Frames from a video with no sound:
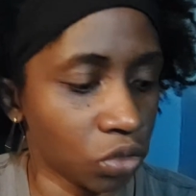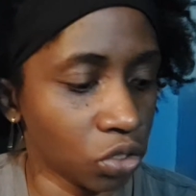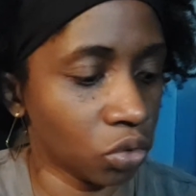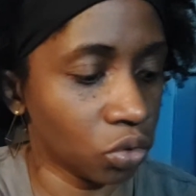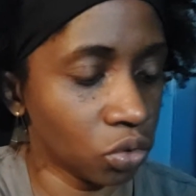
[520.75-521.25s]

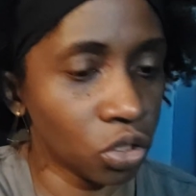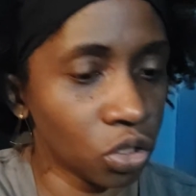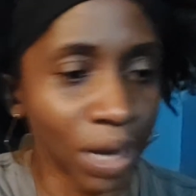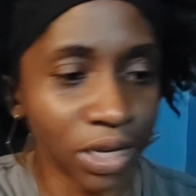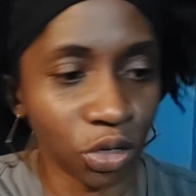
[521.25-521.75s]
to
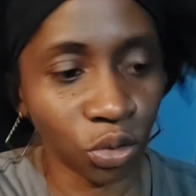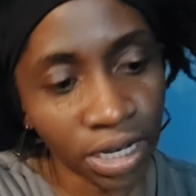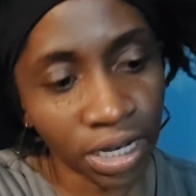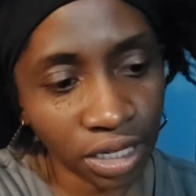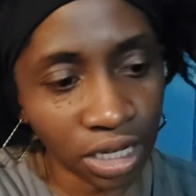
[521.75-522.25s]

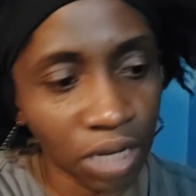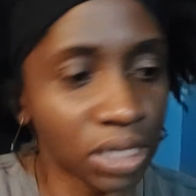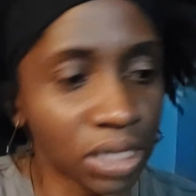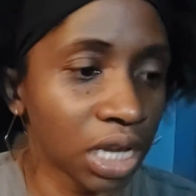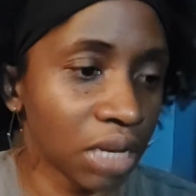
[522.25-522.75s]
2020
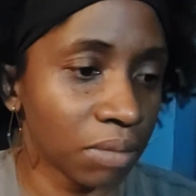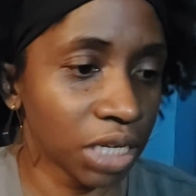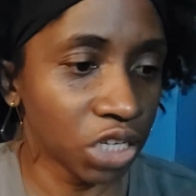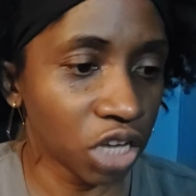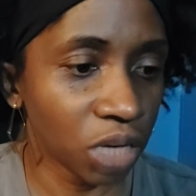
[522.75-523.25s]
with skin
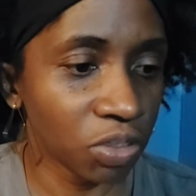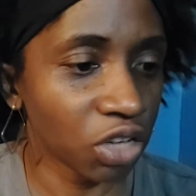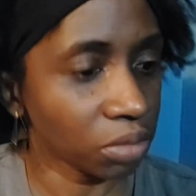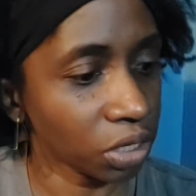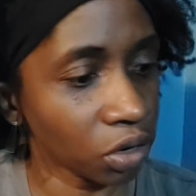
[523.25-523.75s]
bleaching, which
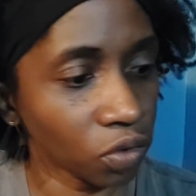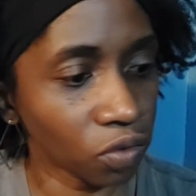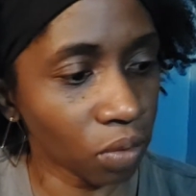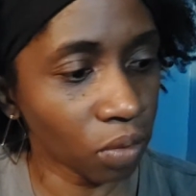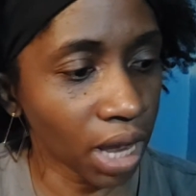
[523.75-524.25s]
has been out
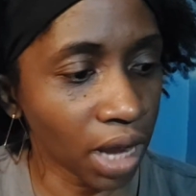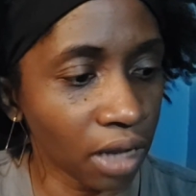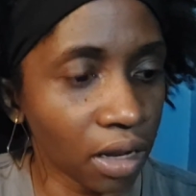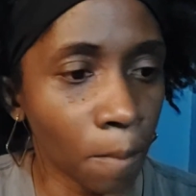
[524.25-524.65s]
for a while,